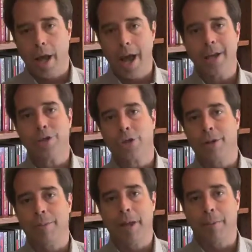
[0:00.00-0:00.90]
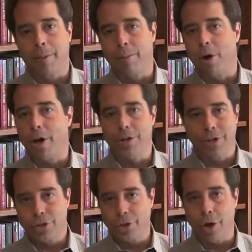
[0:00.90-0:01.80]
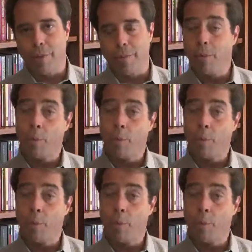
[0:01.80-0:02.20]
And you're going to be able to broaden your scope.